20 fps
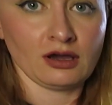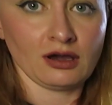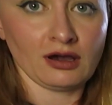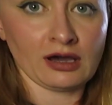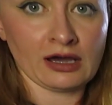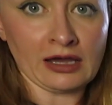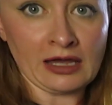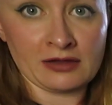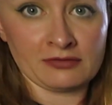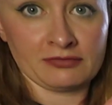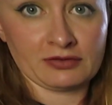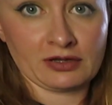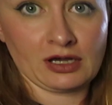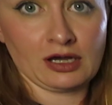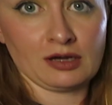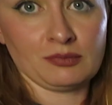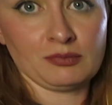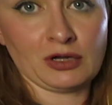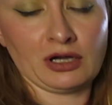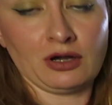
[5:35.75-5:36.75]
I've
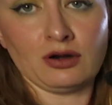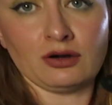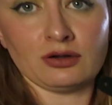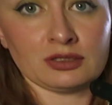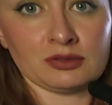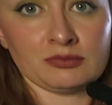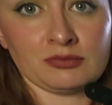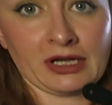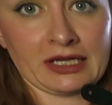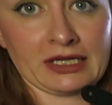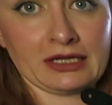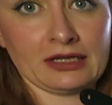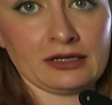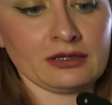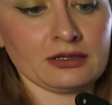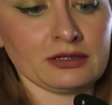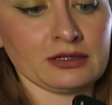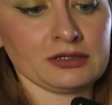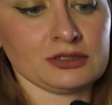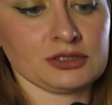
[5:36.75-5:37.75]
cut my hole in my
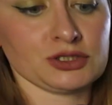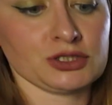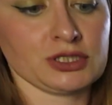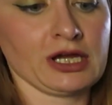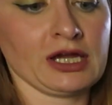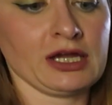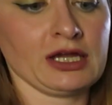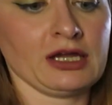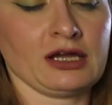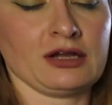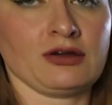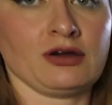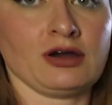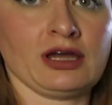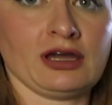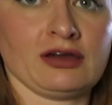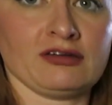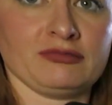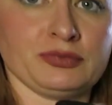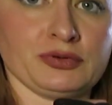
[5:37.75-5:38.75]
kitty litter tray and
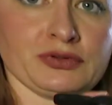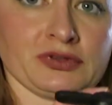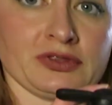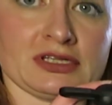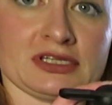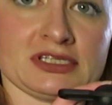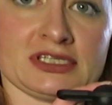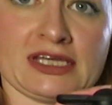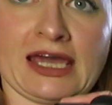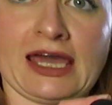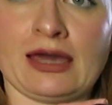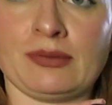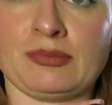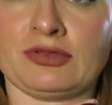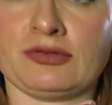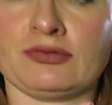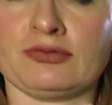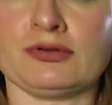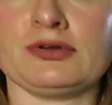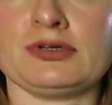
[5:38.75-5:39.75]
I have put the
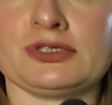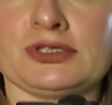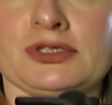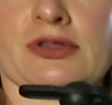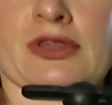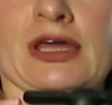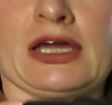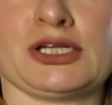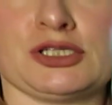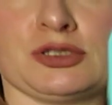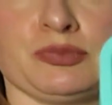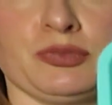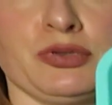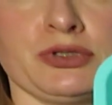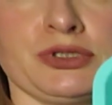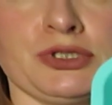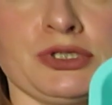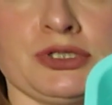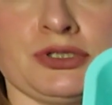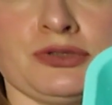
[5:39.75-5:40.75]
tap through, so that just
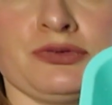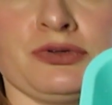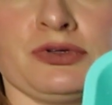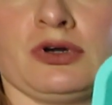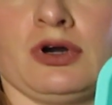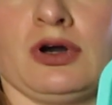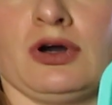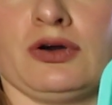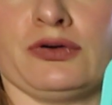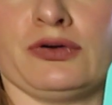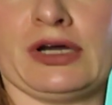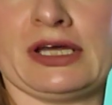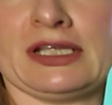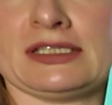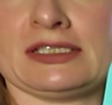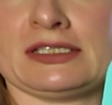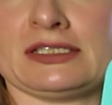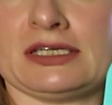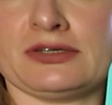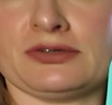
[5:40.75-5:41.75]
pushes through the hole
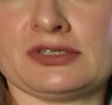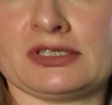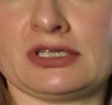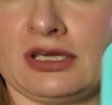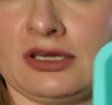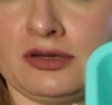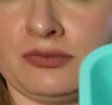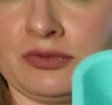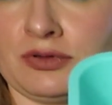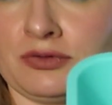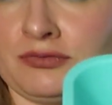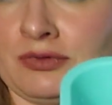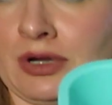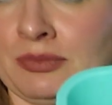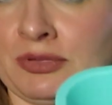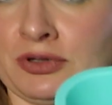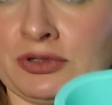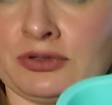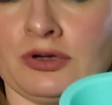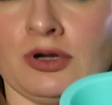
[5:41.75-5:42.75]
and seals here with a
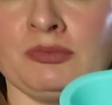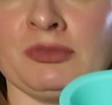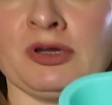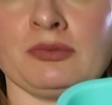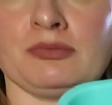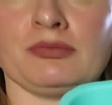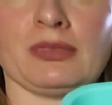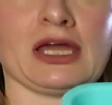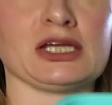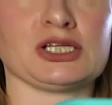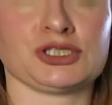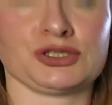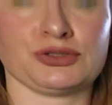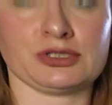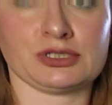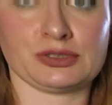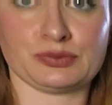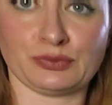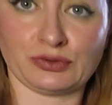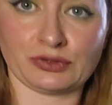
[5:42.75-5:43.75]
rubber grommet. Make sure
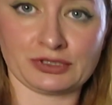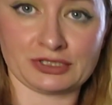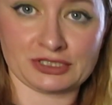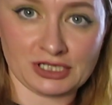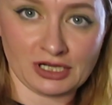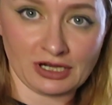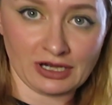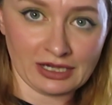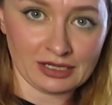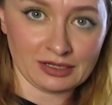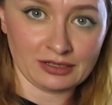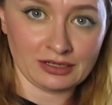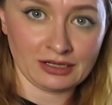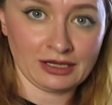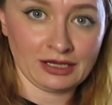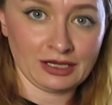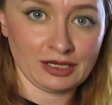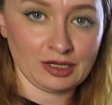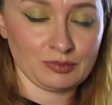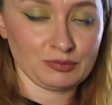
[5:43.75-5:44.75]
it's watertight
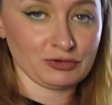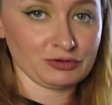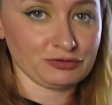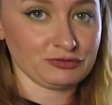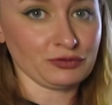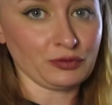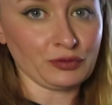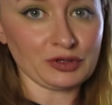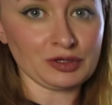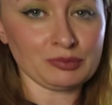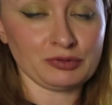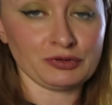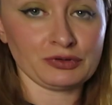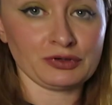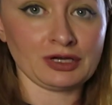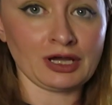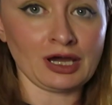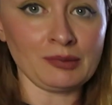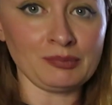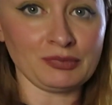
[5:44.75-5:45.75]
before you put
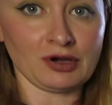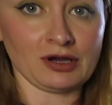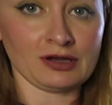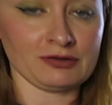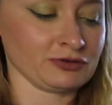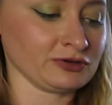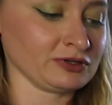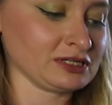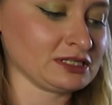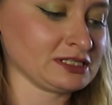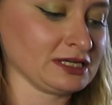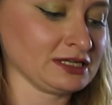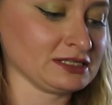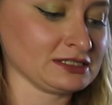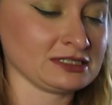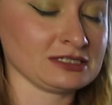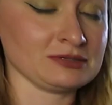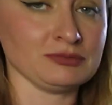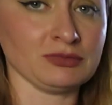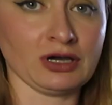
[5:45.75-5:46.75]
it up. I've already
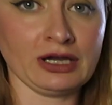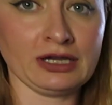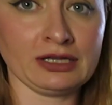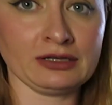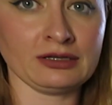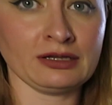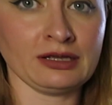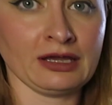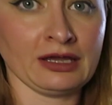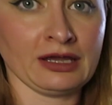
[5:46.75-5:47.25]
tested mine.